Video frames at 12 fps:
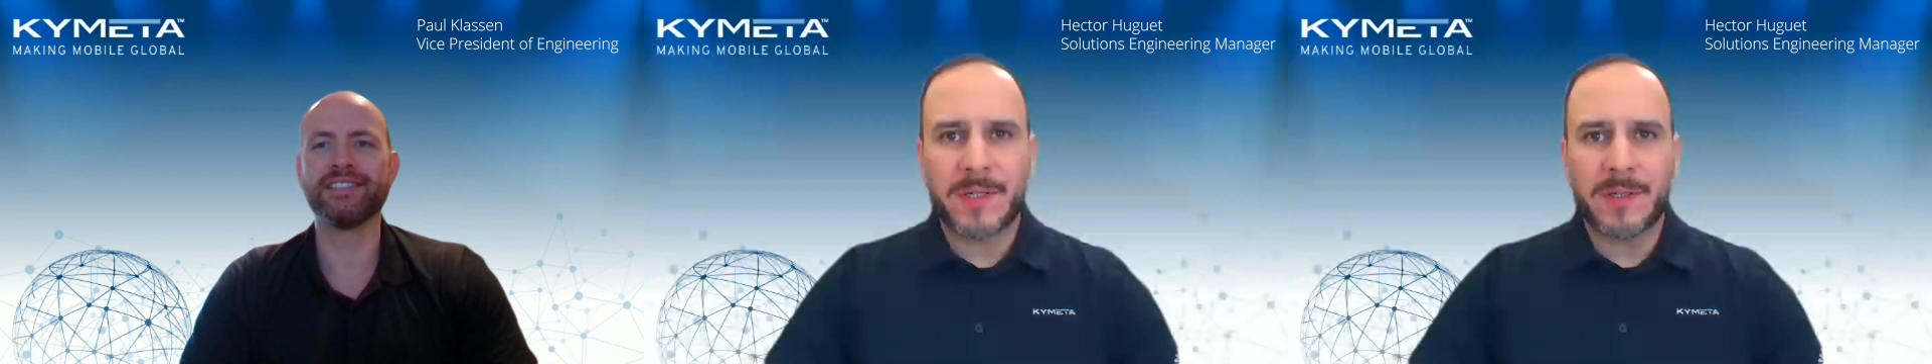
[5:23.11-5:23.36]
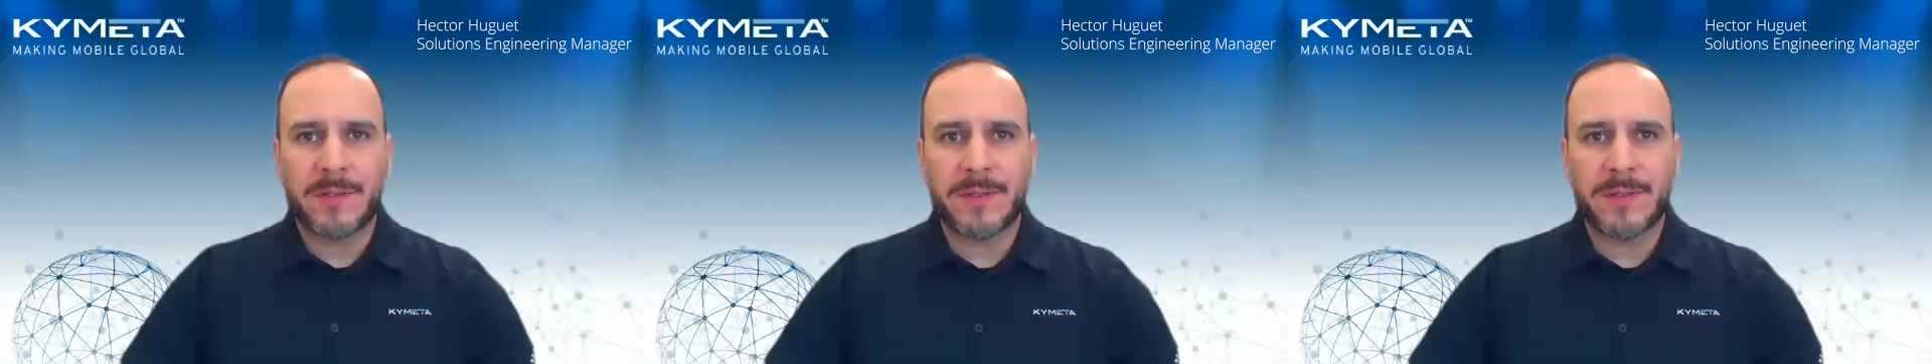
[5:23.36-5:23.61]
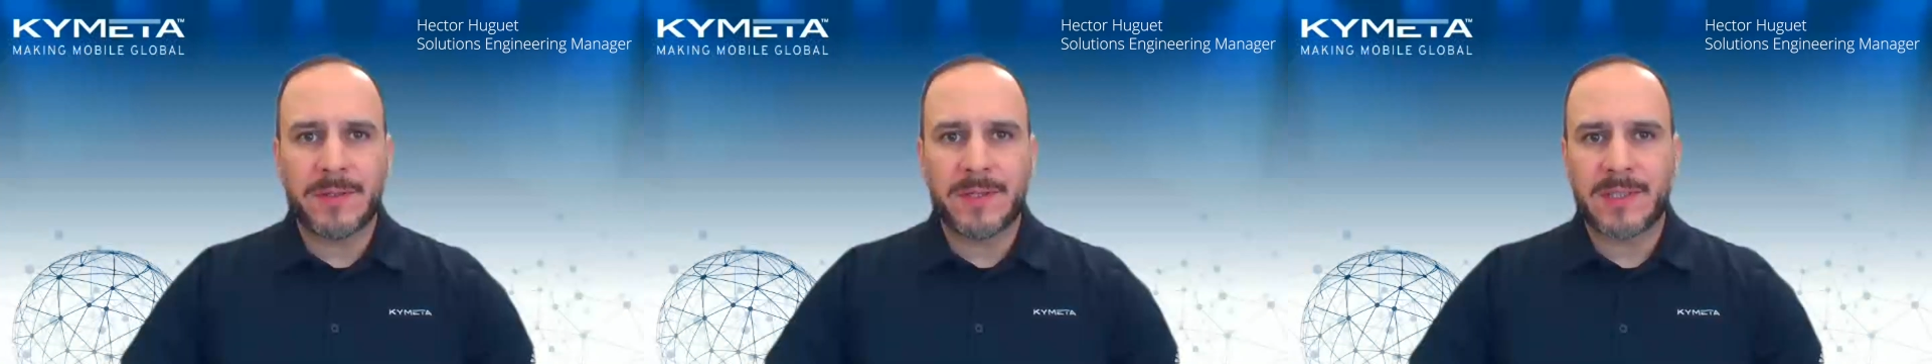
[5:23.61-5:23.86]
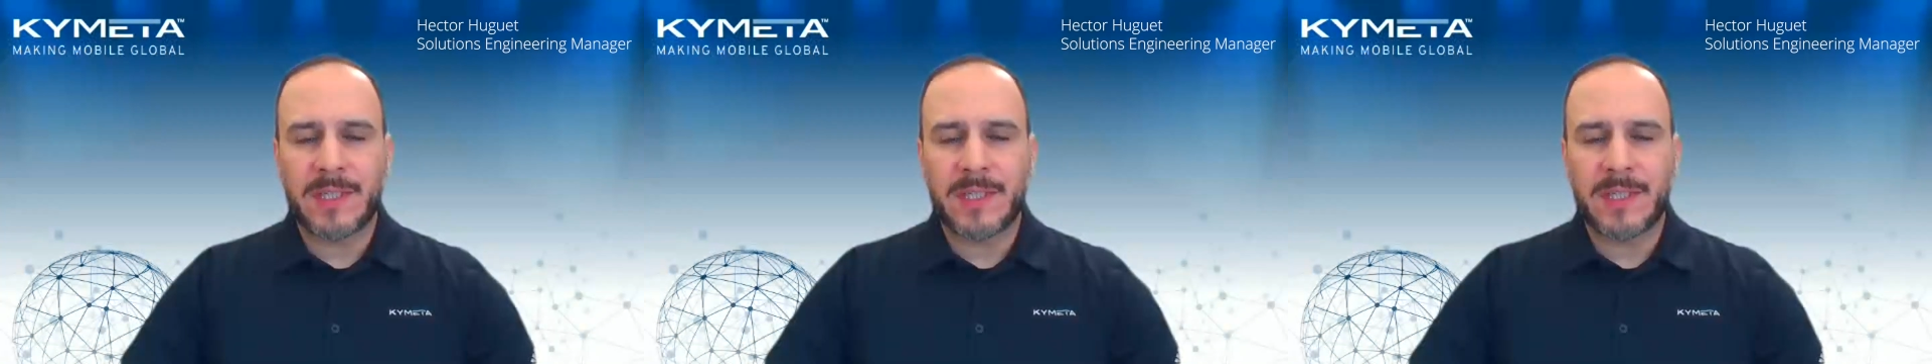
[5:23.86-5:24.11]
Kymeta was
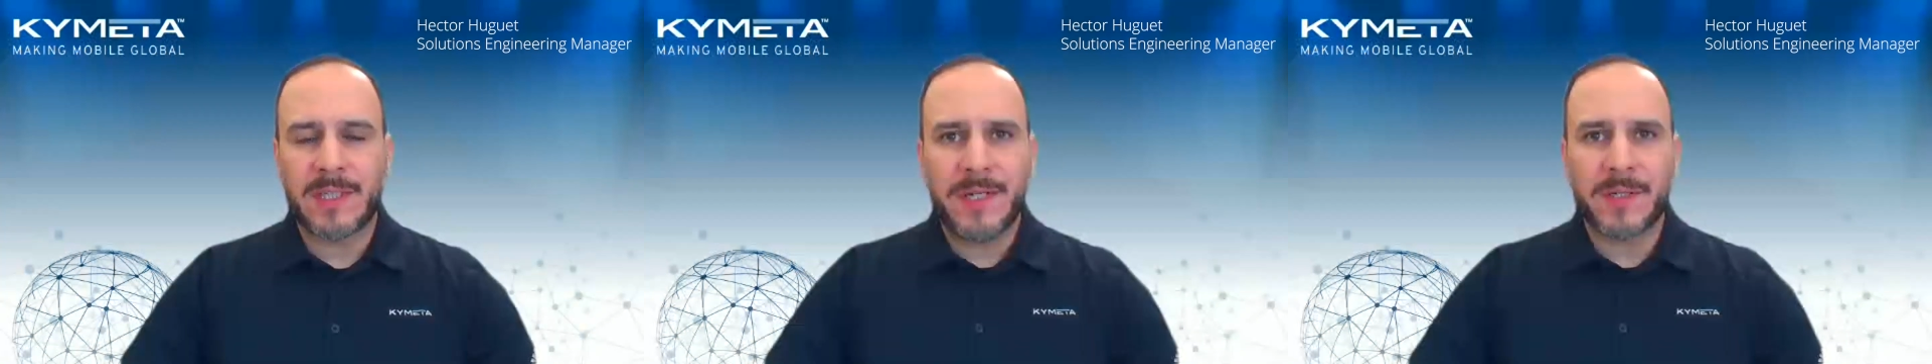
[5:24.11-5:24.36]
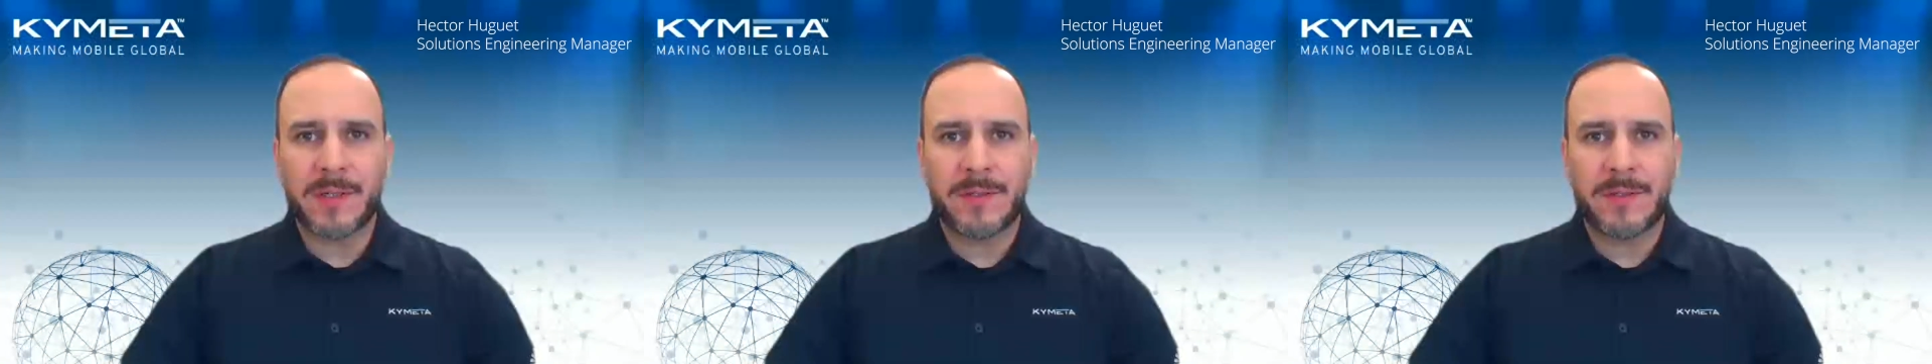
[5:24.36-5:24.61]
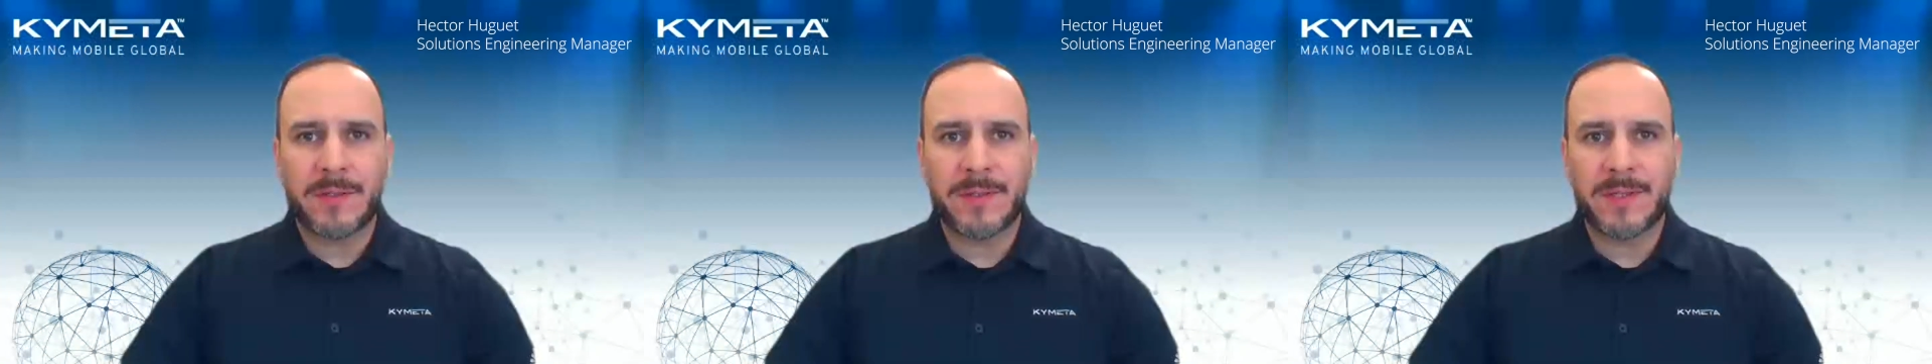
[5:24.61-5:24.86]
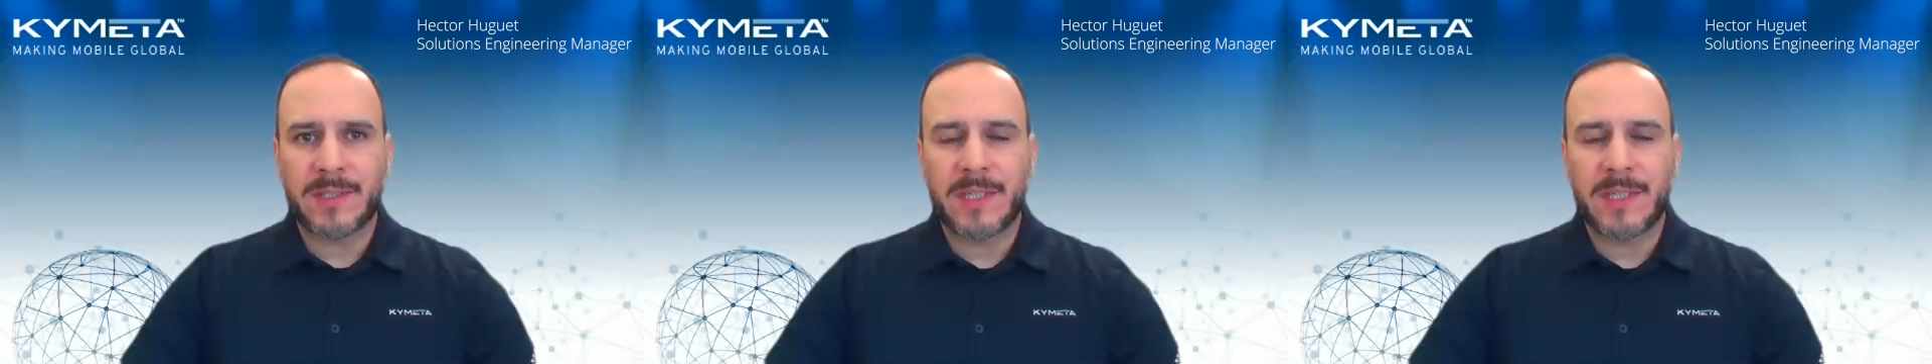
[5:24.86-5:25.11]
the first ESA
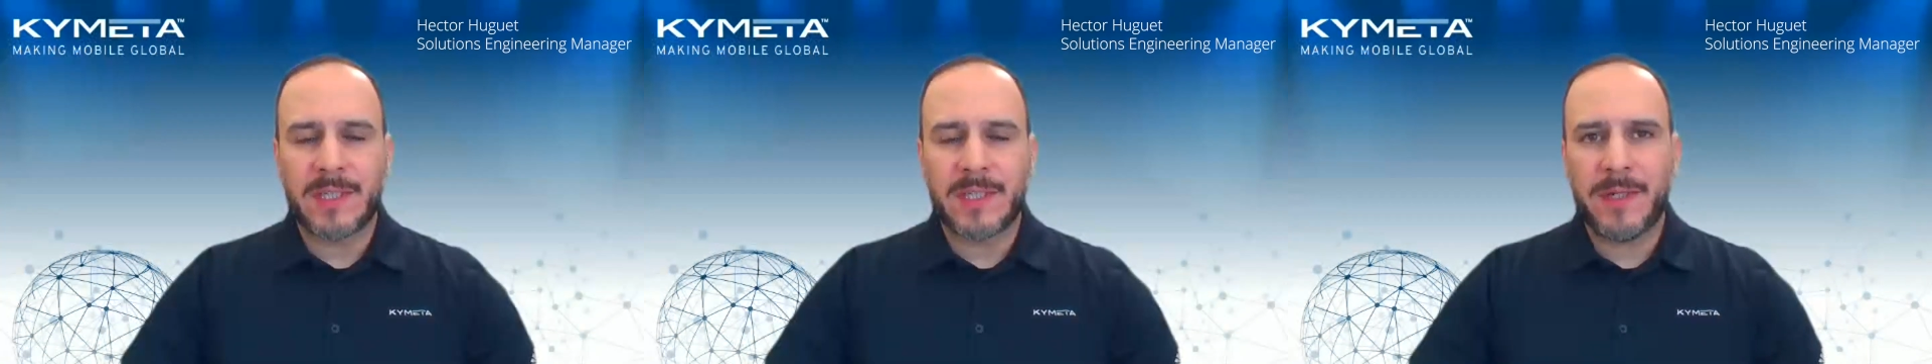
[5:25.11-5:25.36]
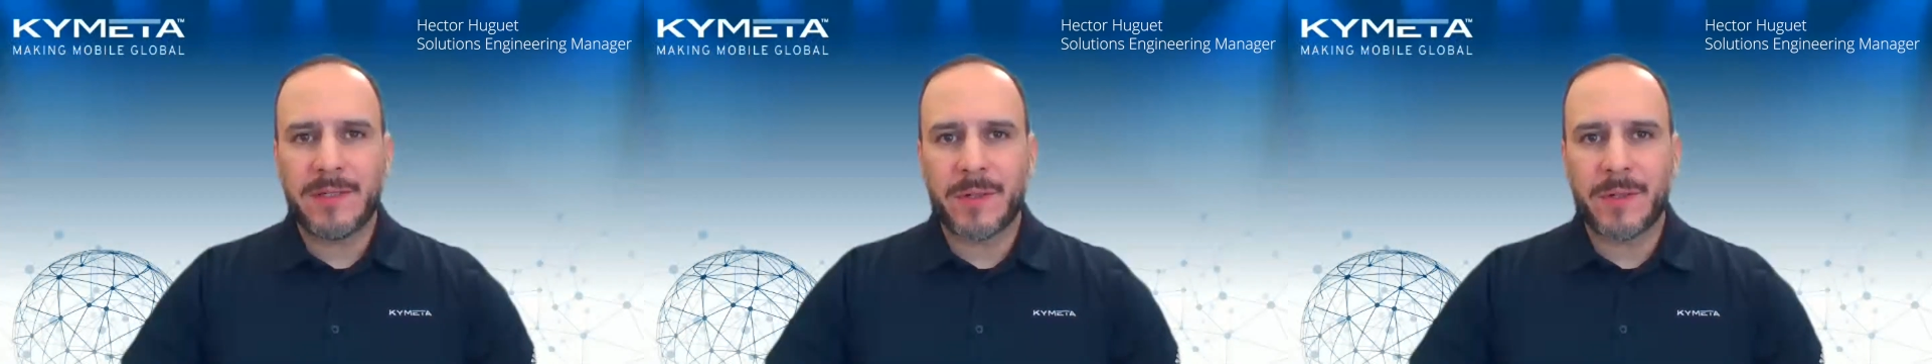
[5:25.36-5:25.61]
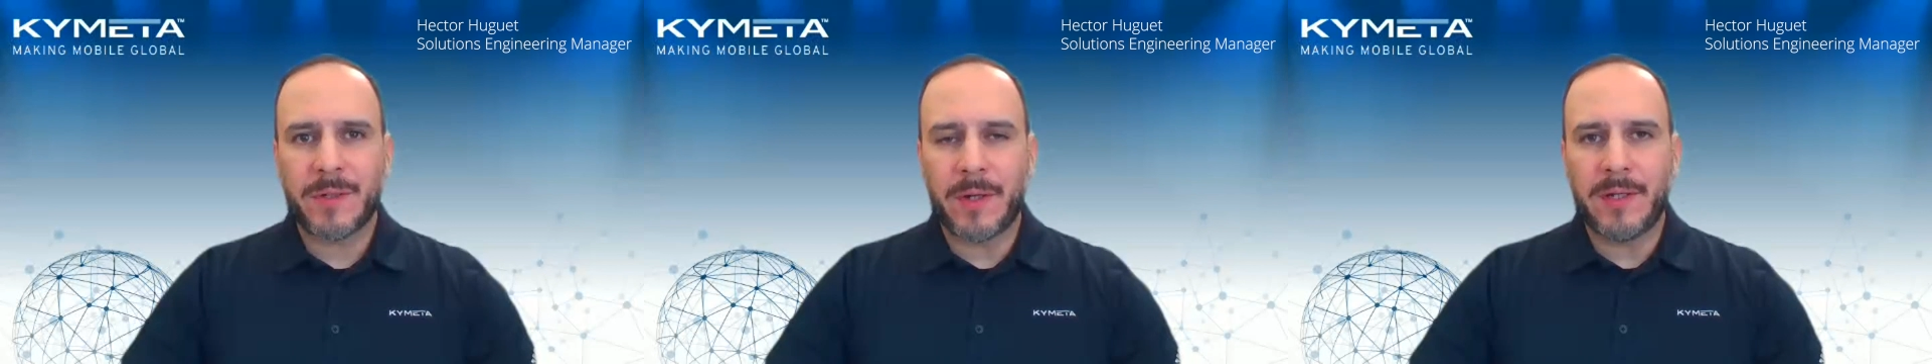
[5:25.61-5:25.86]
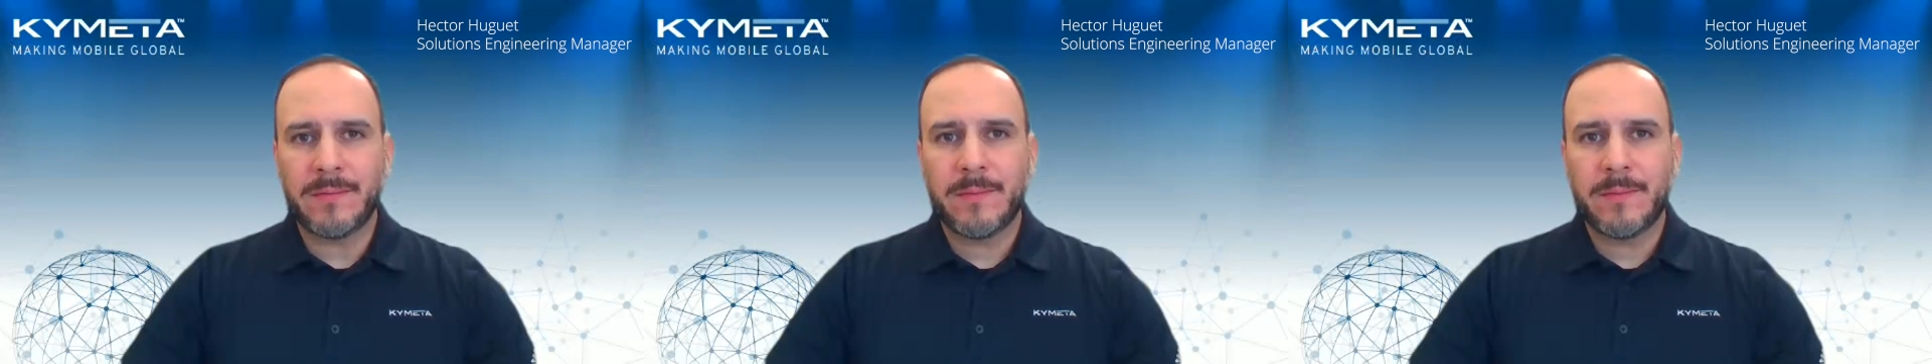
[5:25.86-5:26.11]
to successfully
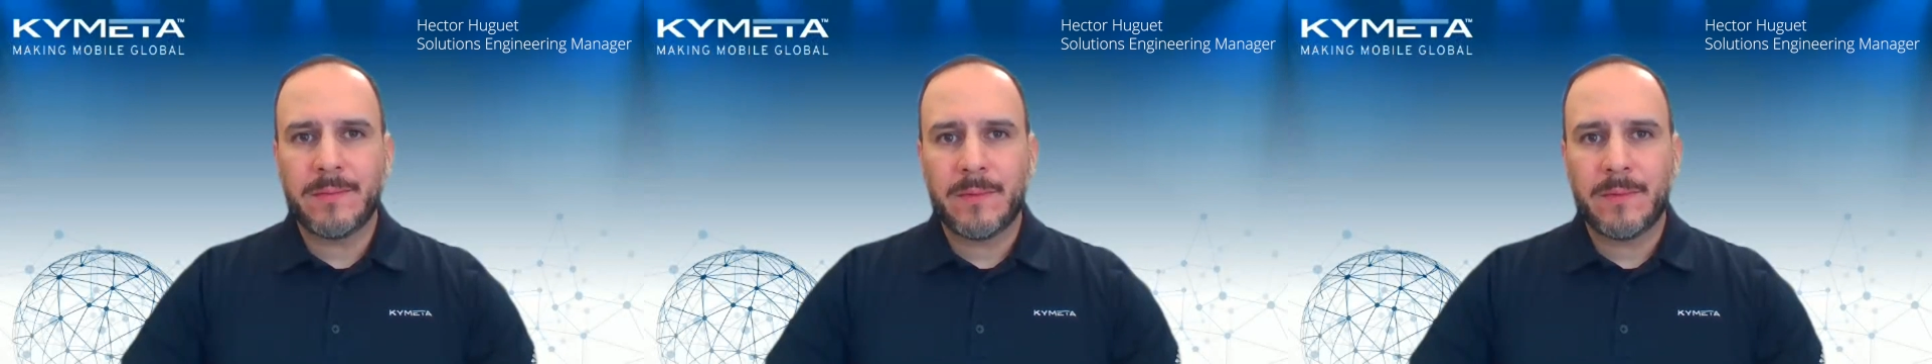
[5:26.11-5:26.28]
integrate